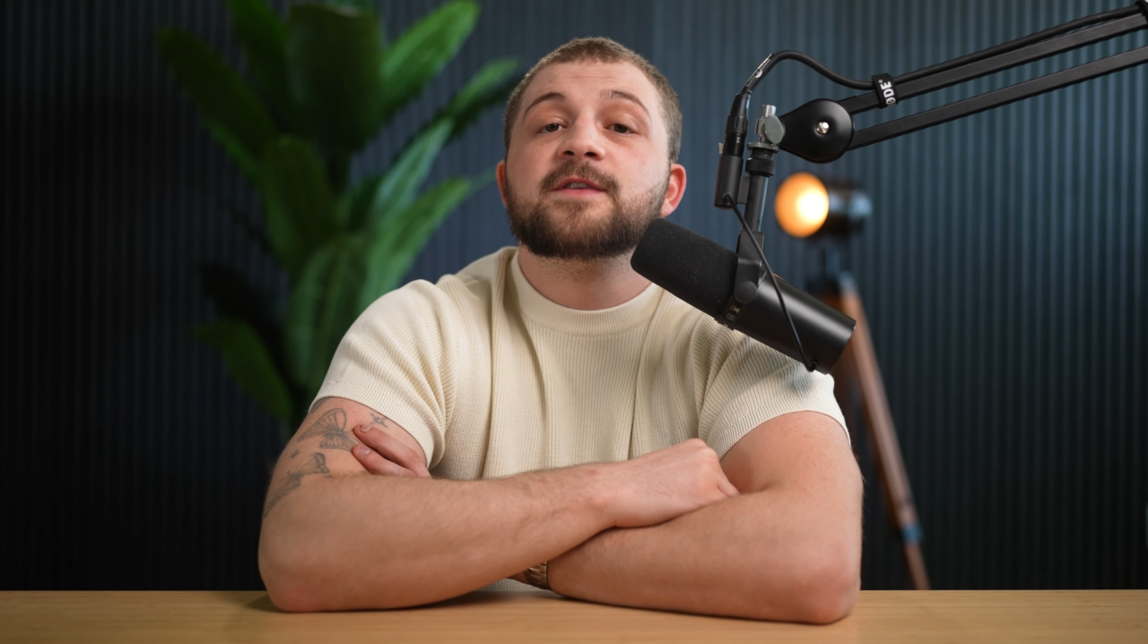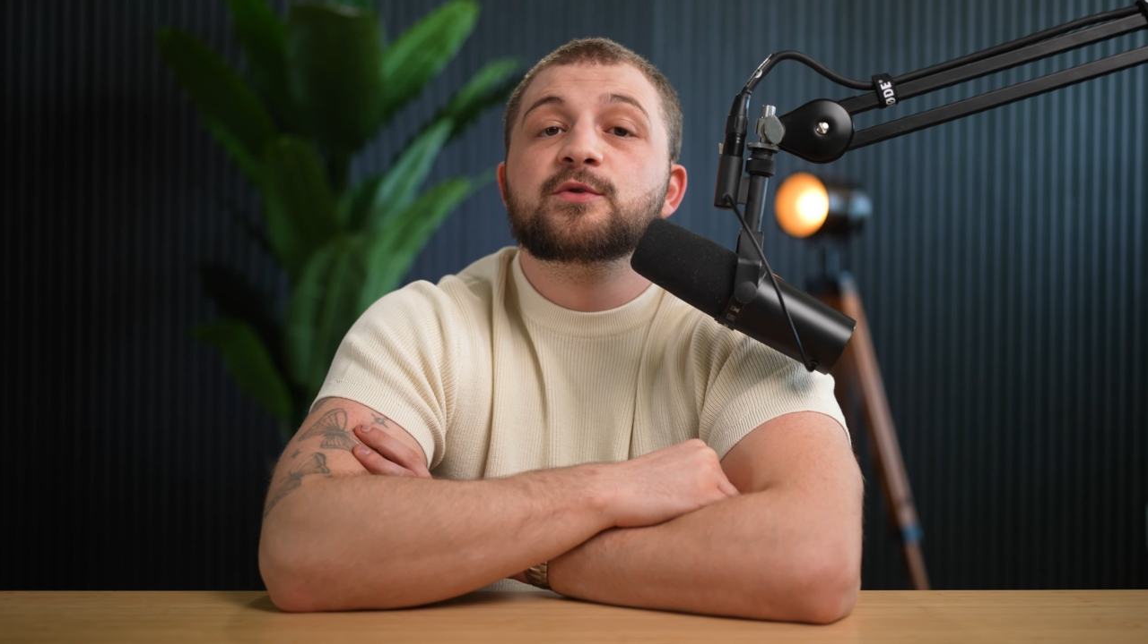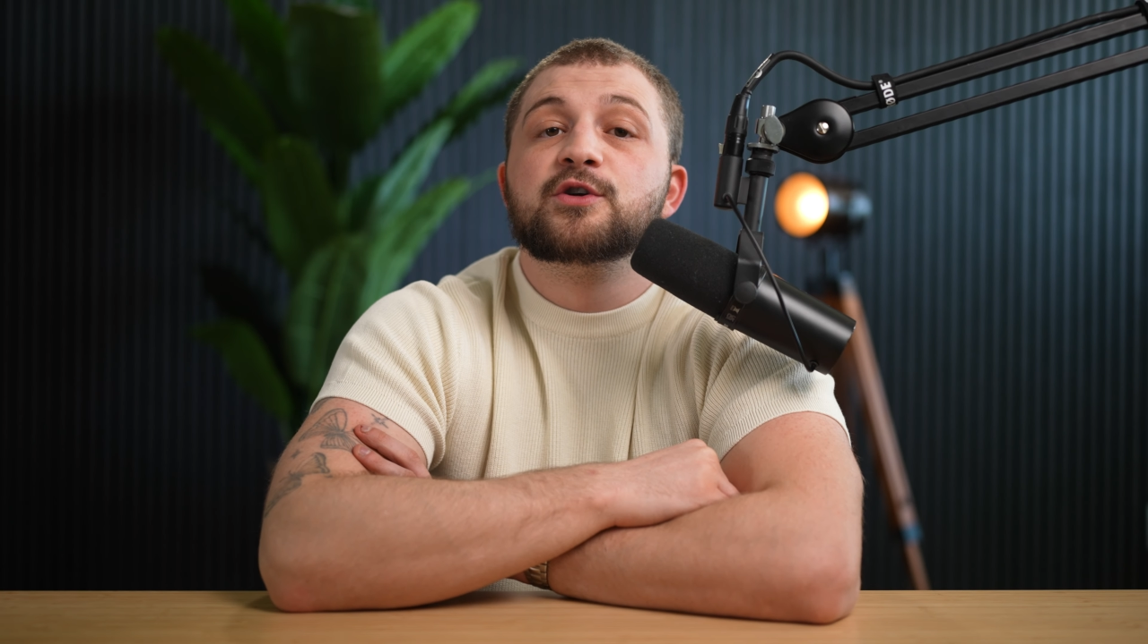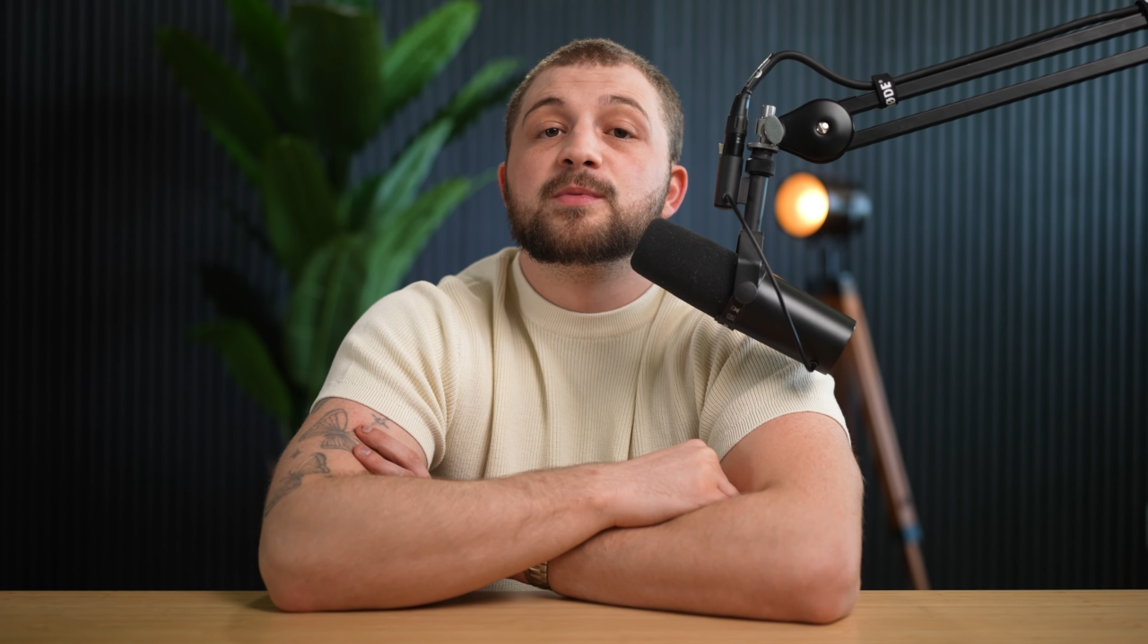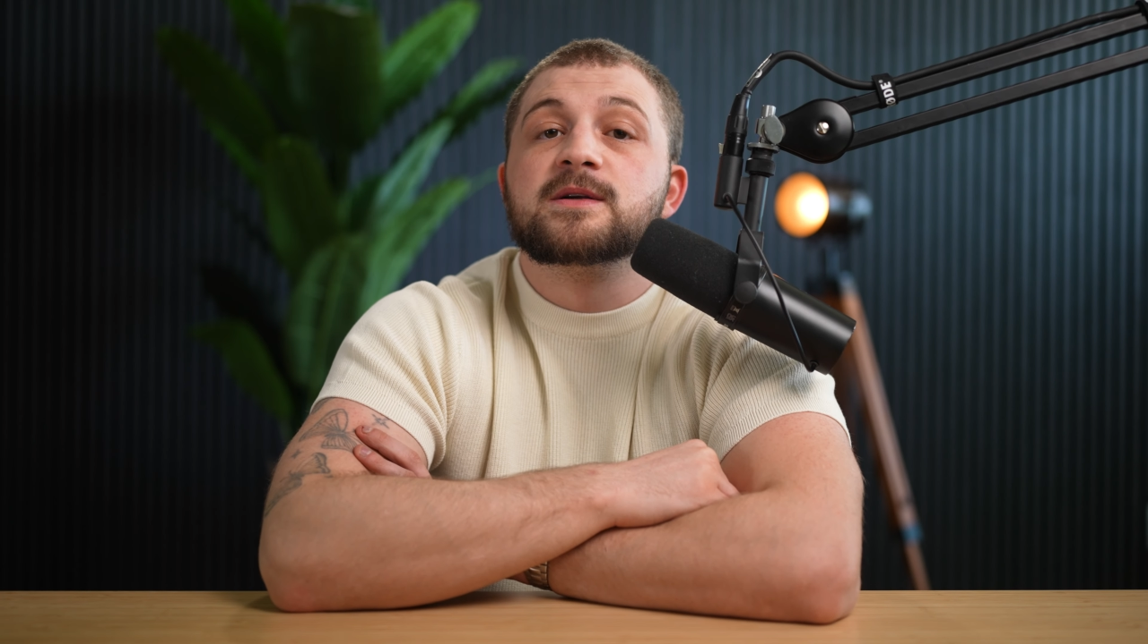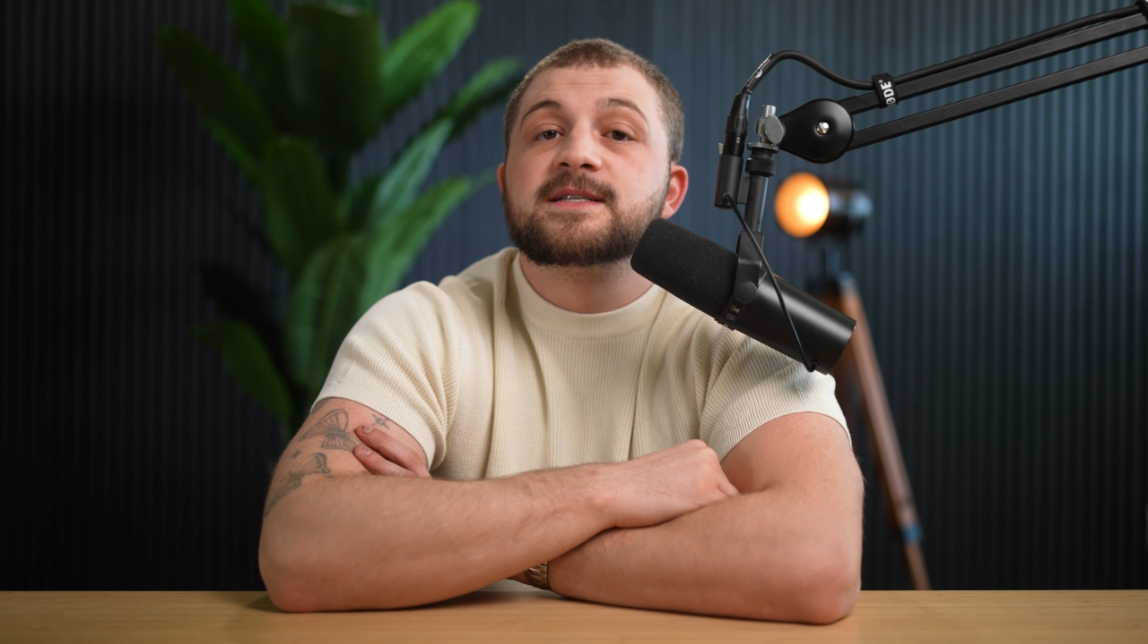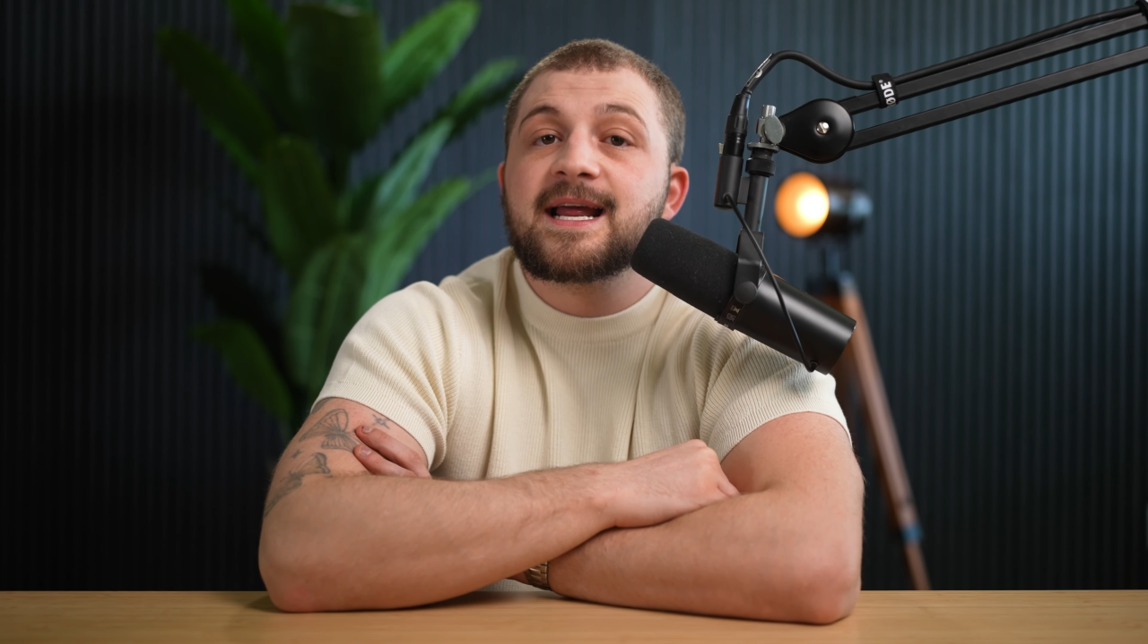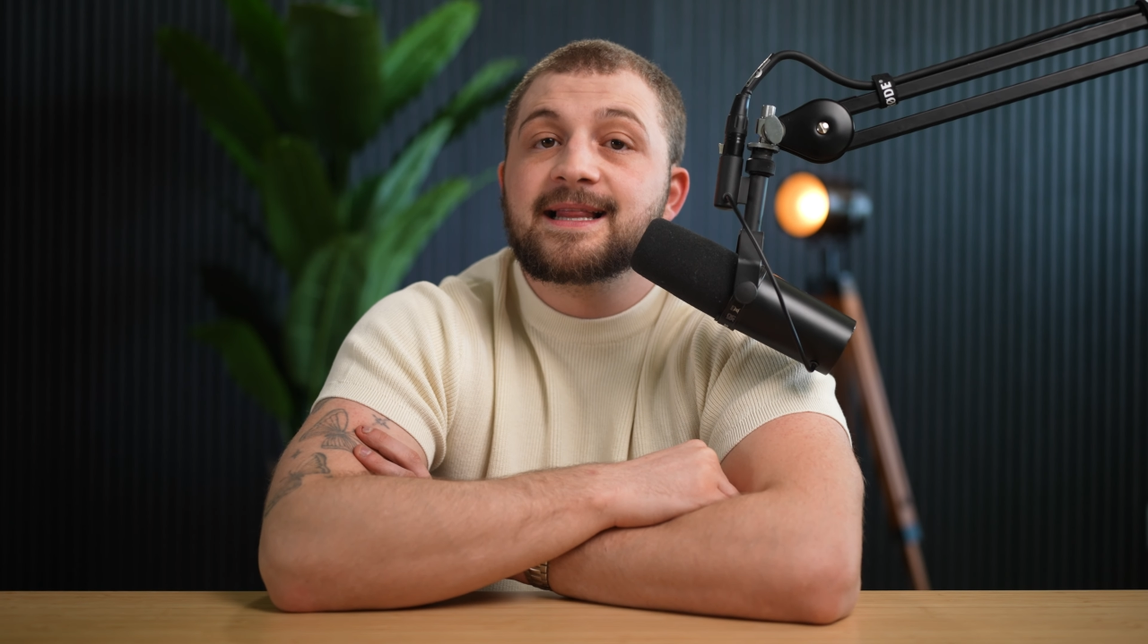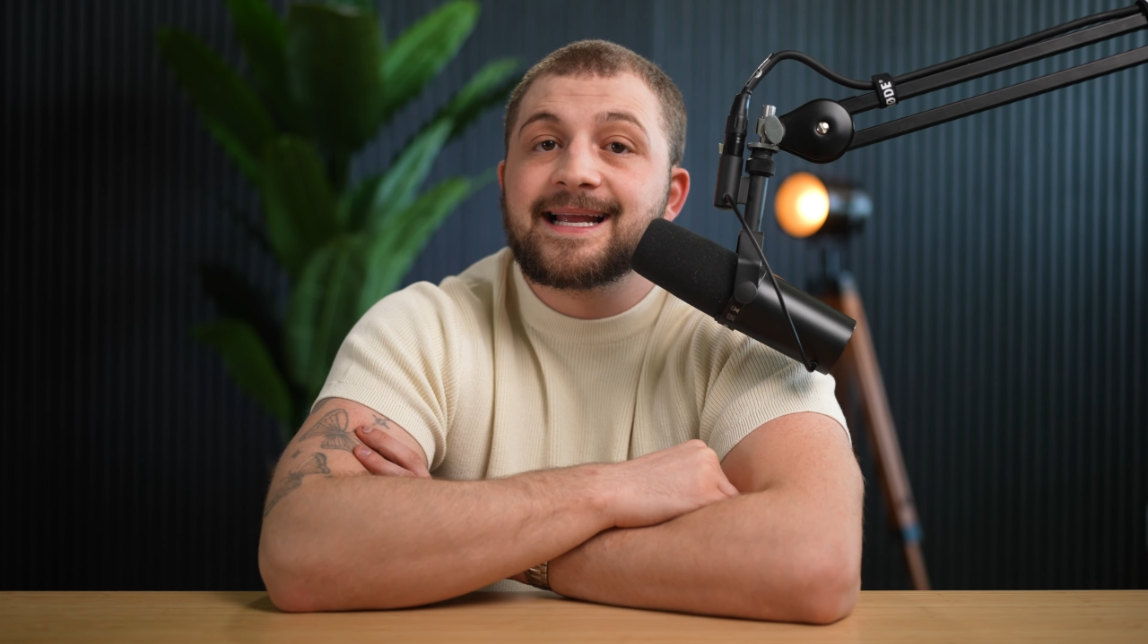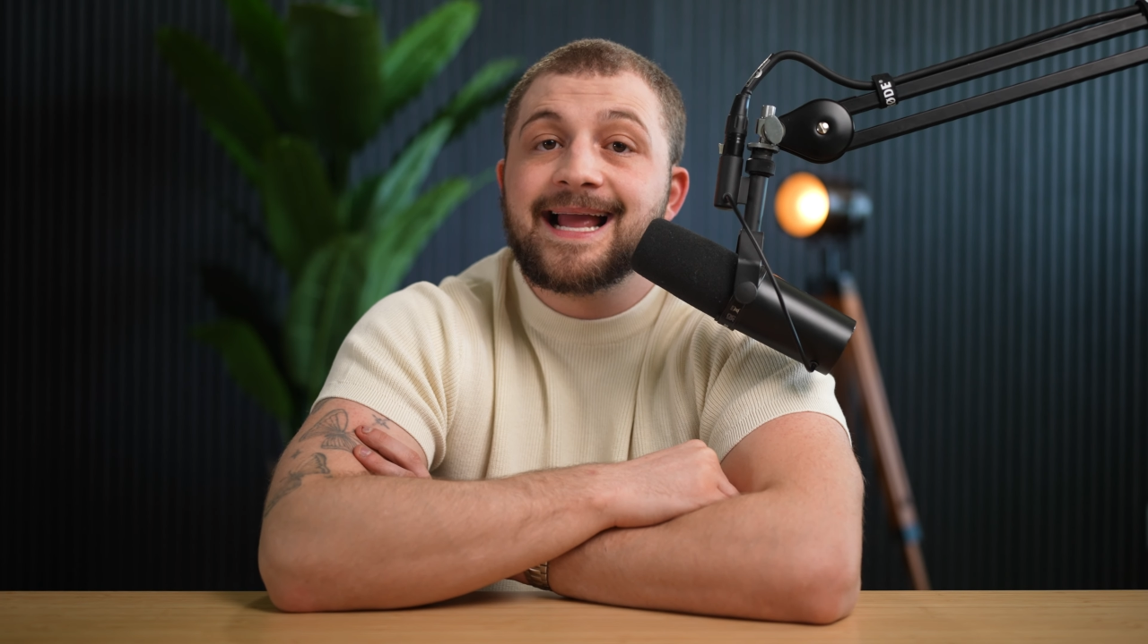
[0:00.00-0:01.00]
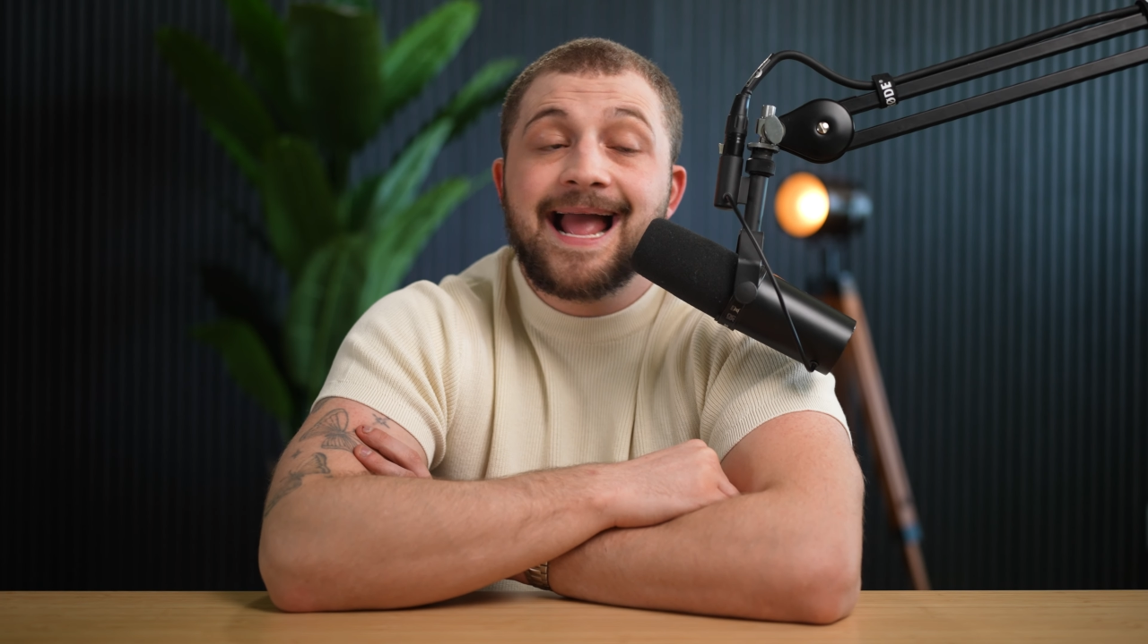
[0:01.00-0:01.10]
YouTubers daily.